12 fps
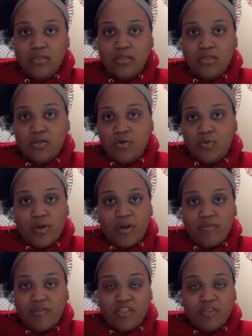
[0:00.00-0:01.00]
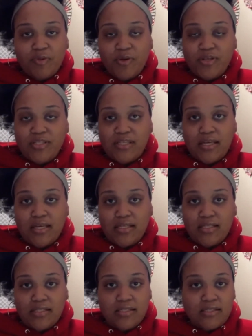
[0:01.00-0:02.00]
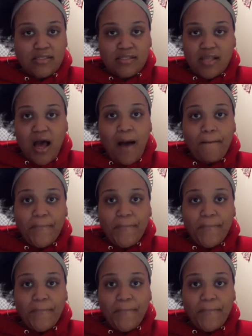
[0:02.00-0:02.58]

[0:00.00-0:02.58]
till whatever spirit says stop.